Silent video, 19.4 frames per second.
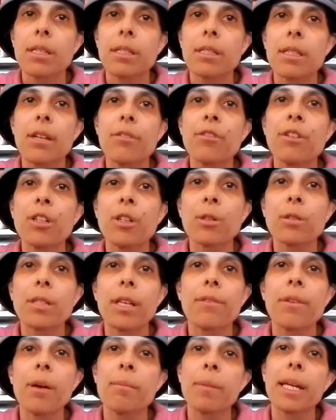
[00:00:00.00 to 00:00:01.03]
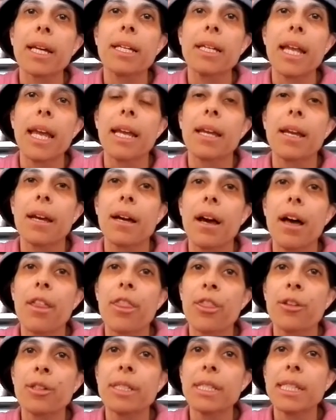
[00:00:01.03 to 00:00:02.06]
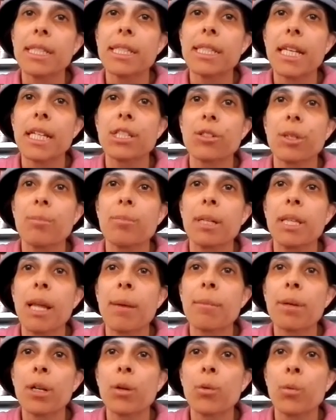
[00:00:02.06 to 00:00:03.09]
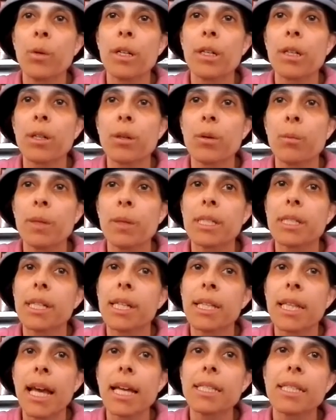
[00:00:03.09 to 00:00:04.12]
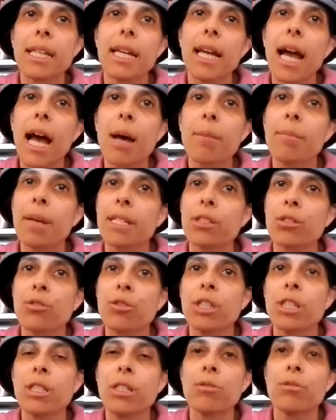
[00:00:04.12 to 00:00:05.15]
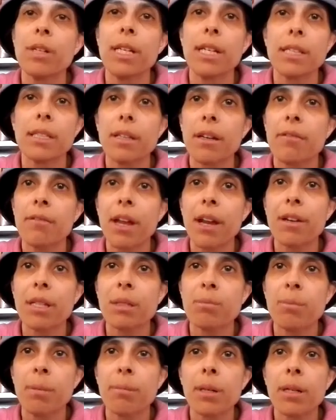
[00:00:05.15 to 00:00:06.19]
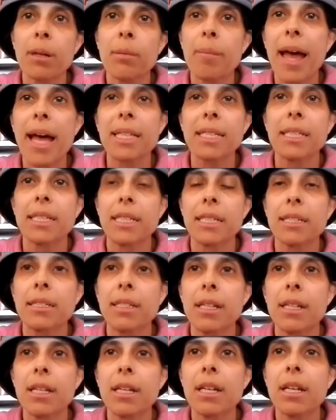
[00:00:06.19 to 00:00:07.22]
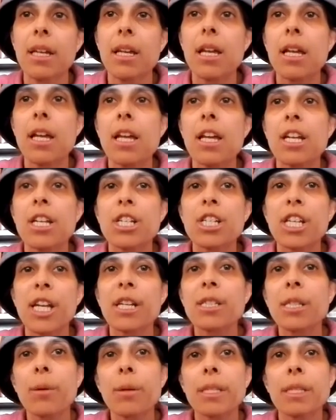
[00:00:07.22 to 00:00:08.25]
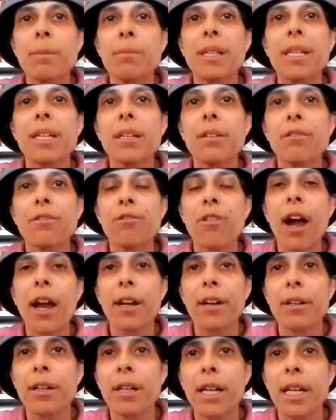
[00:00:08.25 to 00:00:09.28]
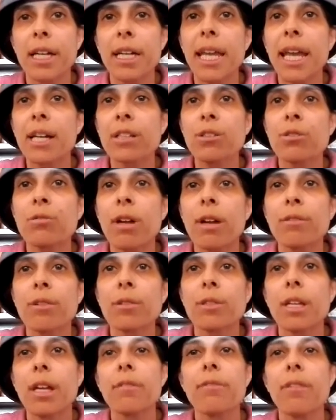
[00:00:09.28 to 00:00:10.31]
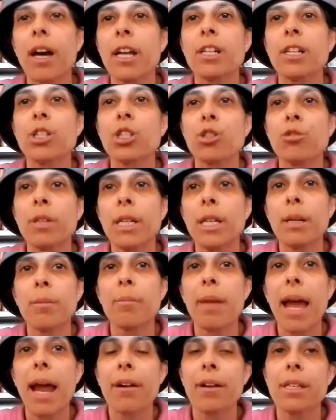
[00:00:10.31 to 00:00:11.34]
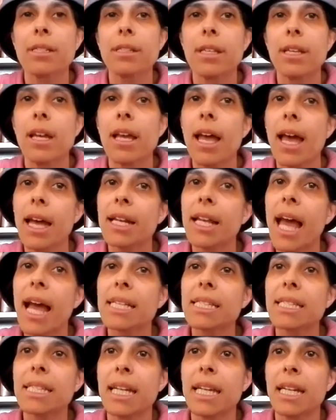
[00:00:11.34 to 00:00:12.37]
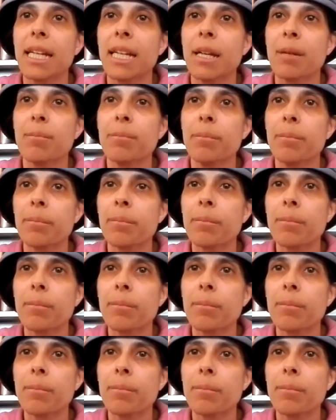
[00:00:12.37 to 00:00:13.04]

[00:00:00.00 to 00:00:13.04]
Sefer Yosef HaMekaneh, a 13th century polemical work which collects and combats Christian readings of various biblical passages, shares how a Dominican friar encountered Rav Yosef on a street in Paris and castigated him.